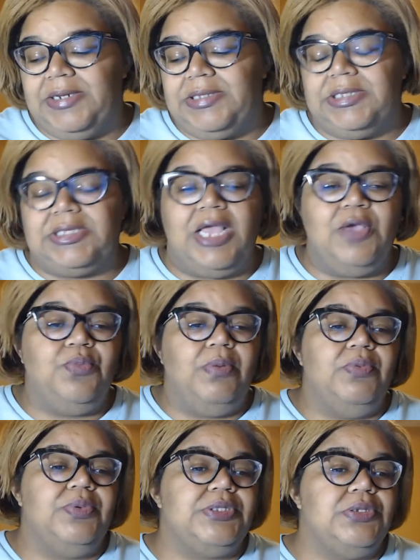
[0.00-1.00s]
It's the same
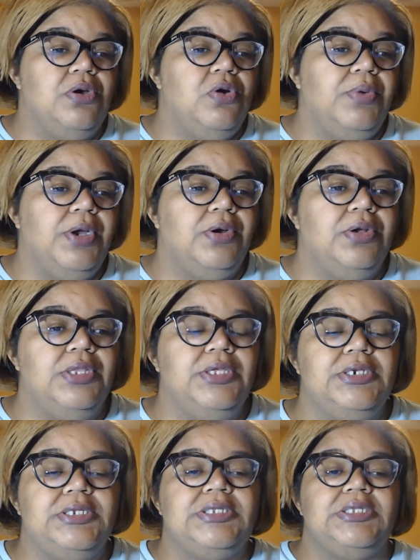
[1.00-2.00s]
woman we saw her with earlier
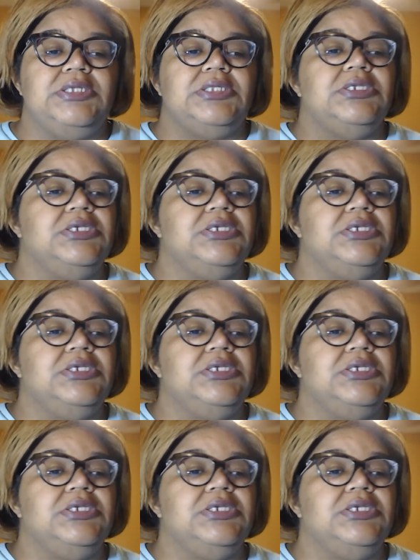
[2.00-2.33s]
this season,